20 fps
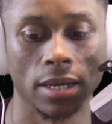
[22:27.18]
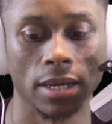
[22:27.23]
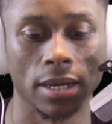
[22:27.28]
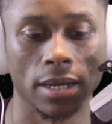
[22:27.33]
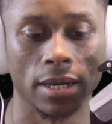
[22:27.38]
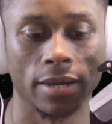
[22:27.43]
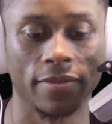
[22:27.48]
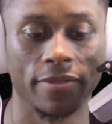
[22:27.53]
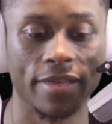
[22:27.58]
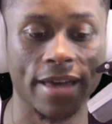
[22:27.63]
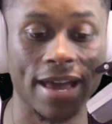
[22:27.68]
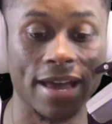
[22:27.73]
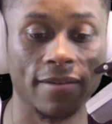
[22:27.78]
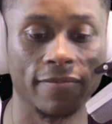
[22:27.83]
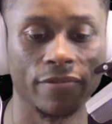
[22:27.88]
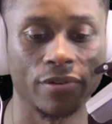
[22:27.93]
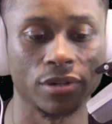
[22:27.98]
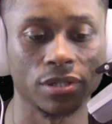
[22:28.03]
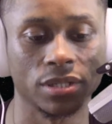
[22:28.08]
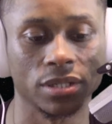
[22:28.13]
that
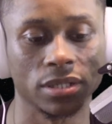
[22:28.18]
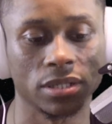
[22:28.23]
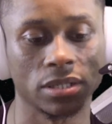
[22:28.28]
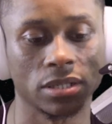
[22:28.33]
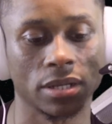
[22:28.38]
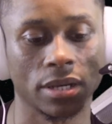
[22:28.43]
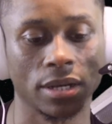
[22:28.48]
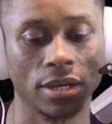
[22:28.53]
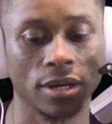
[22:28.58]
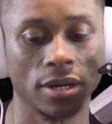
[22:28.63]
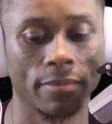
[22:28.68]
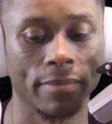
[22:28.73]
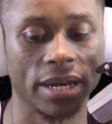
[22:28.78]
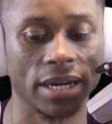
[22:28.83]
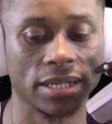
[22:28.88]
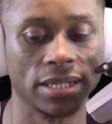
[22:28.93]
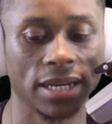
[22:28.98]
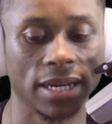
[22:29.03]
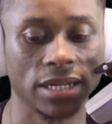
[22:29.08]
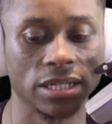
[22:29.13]
versus, you know,
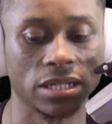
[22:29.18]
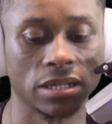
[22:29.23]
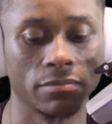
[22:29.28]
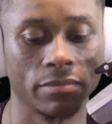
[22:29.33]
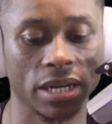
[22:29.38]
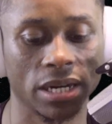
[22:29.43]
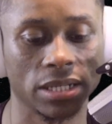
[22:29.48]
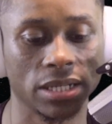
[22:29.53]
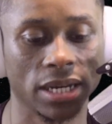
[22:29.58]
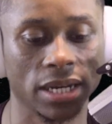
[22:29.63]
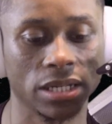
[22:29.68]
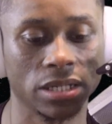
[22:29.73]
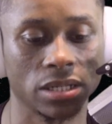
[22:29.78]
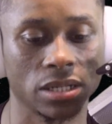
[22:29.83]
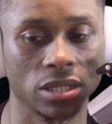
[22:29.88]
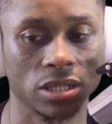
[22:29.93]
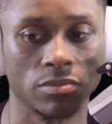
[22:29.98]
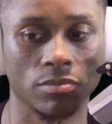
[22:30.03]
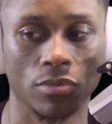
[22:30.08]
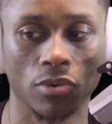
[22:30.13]
meditation. Meditation
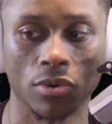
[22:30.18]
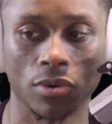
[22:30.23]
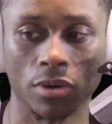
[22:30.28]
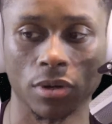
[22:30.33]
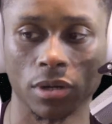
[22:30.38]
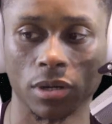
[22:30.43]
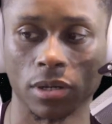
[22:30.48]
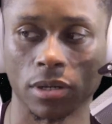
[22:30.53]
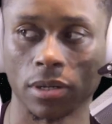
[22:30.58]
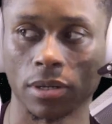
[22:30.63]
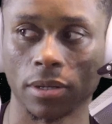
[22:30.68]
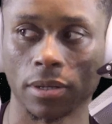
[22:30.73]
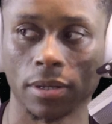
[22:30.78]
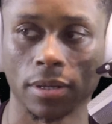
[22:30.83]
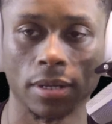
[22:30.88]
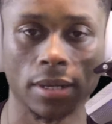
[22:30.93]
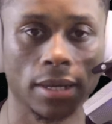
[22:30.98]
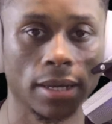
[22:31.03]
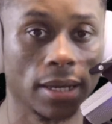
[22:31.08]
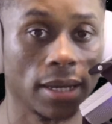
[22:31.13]
is more
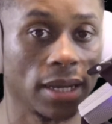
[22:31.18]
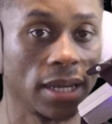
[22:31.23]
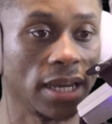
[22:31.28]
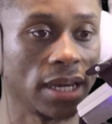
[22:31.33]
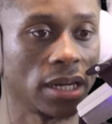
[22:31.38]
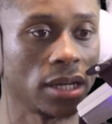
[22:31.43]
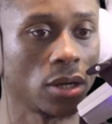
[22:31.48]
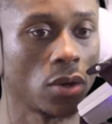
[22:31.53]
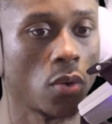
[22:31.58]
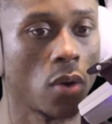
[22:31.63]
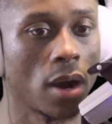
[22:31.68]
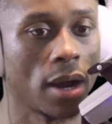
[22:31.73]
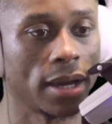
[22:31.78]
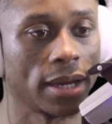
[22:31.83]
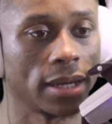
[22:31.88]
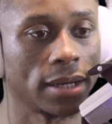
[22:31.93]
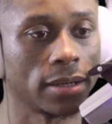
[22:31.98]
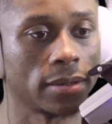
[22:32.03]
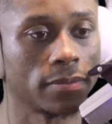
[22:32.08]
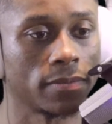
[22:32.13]
getting
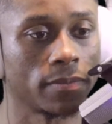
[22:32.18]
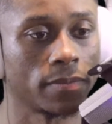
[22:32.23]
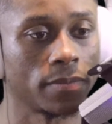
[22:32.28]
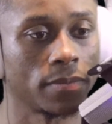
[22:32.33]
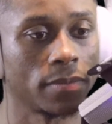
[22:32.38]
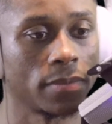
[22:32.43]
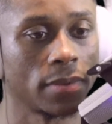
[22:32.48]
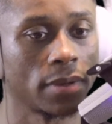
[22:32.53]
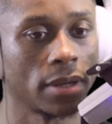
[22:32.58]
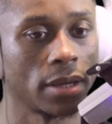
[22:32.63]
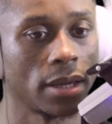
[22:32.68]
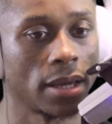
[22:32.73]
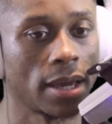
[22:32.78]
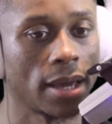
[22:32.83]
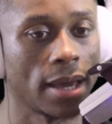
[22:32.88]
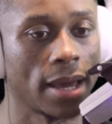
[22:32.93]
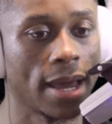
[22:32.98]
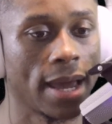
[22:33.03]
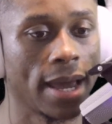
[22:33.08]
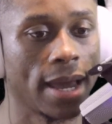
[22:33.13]
quiet
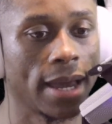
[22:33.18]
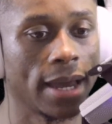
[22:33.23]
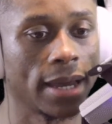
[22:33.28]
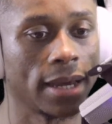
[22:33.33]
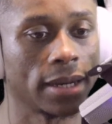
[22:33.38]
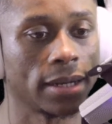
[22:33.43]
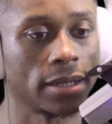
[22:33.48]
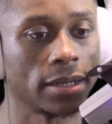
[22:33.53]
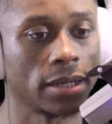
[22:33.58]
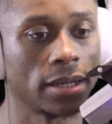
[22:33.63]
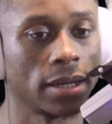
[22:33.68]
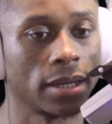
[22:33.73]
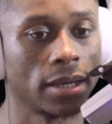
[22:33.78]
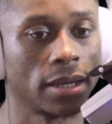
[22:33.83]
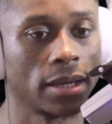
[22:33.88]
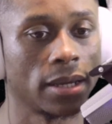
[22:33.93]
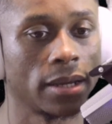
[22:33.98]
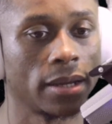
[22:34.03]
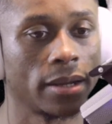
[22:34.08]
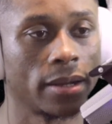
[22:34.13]
and,
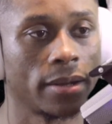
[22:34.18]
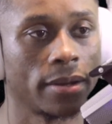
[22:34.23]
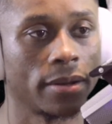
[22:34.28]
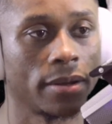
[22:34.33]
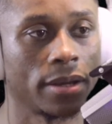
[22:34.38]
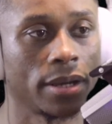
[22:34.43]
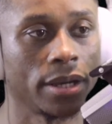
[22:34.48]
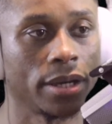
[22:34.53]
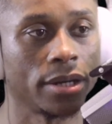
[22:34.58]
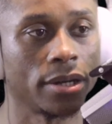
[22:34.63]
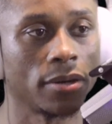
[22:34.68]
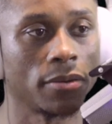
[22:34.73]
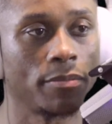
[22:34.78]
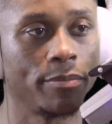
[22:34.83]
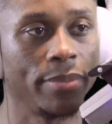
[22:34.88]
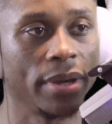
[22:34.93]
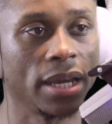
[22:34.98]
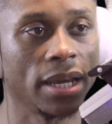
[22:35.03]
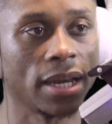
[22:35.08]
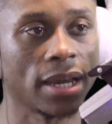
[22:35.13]
you know,
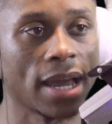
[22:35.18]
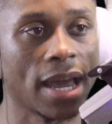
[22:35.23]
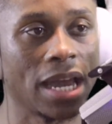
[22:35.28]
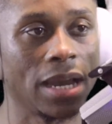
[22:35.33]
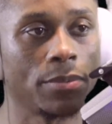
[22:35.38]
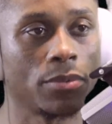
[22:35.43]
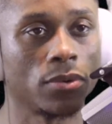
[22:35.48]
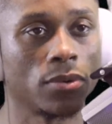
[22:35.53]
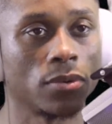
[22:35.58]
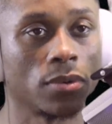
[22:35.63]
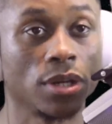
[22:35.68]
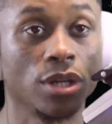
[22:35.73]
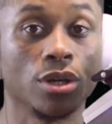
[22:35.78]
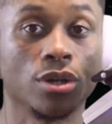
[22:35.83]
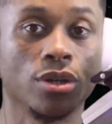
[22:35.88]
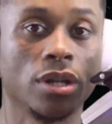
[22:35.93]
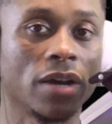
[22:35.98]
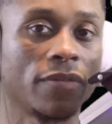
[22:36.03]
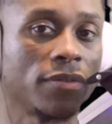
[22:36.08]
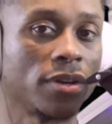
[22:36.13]
being able.
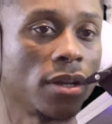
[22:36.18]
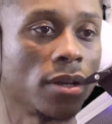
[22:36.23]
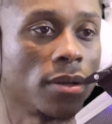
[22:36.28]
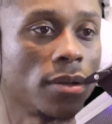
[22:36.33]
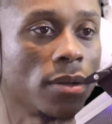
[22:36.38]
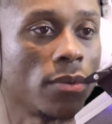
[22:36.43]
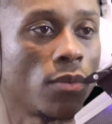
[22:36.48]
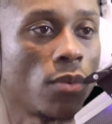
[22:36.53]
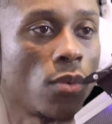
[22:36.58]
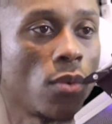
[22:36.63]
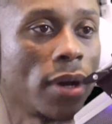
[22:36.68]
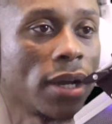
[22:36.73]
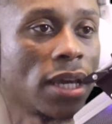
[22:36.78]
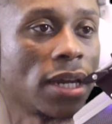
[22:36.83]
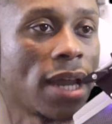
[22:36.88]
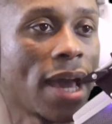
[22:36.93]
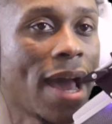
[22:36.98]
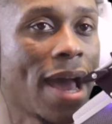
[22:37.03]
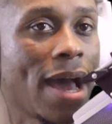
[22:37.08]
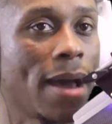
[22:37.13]
You never. What can
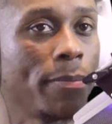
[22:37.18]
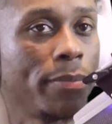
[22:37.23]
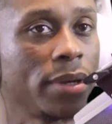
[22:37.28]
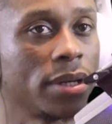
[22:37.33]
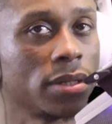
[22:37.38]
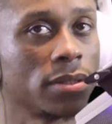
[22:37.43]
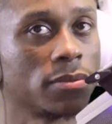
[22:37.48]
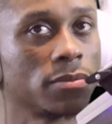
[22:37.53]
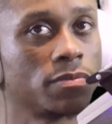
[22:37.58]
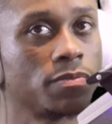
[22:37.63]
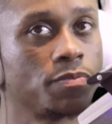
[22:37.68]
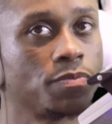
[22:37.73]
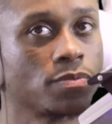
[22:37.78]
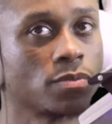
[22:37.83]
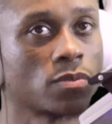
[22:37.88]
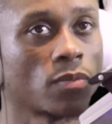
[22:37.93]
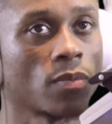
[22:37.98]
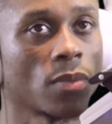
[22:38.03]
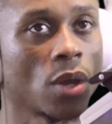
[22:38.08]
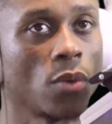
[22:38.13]
happen
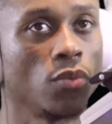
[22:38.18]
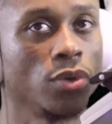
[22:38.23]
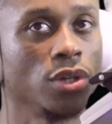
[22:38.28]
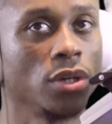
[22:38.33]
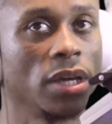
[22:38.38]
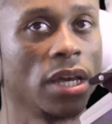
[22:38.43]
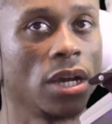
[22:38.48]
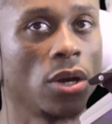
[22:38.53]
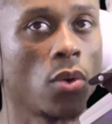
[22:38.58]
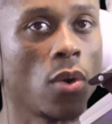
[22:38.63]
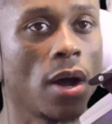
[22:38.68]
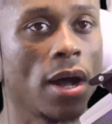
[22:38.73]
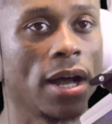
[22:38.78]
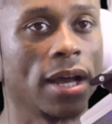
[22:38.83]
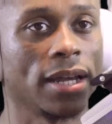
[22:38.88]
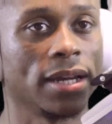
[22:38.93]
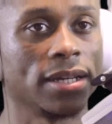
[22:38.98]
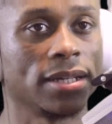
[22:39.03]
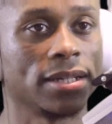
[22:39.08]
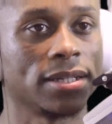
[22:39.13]
when you get
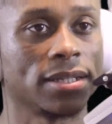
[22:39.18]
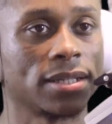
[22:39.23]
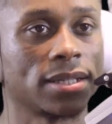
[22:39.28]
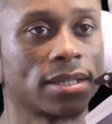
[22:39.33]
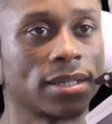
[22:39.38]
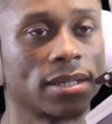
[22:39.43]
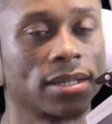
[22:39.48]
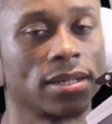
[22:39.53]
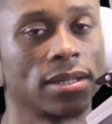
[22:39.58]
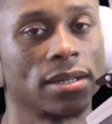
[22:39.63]
quiet is